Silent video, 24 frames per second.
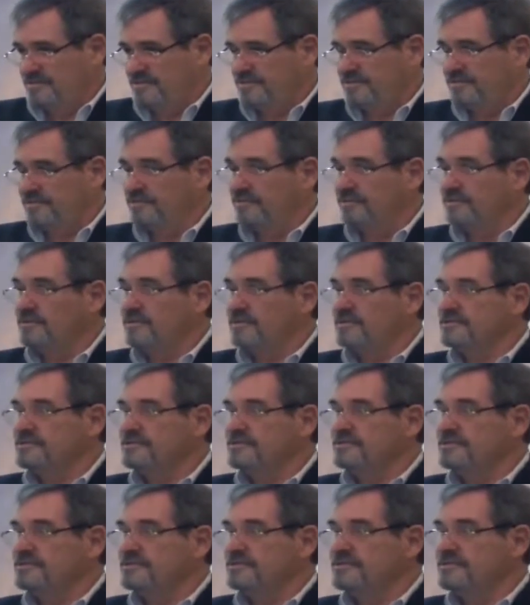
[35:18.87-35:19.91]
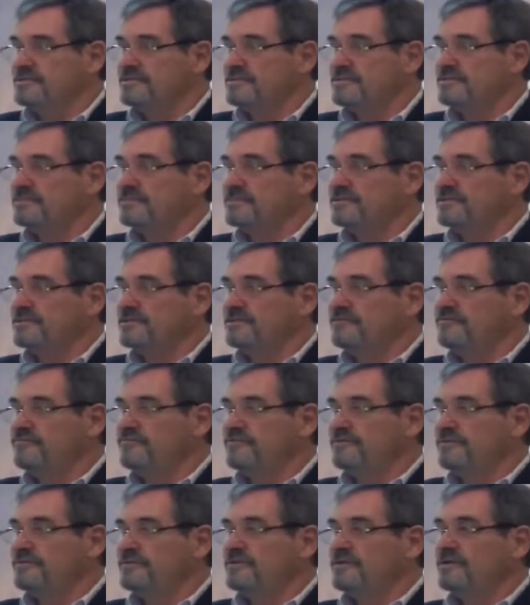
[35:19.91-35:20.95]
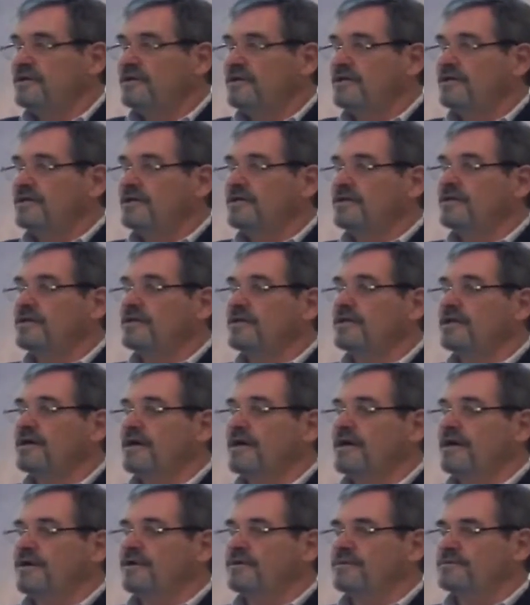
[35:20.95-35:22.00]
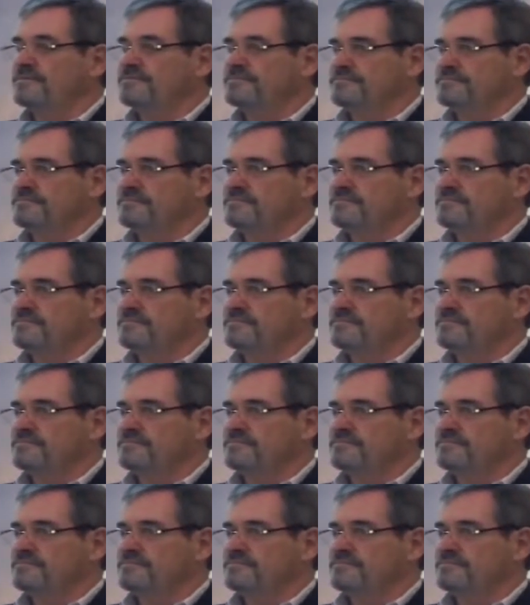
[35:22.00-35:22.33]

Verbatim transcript: too. Let's see them even now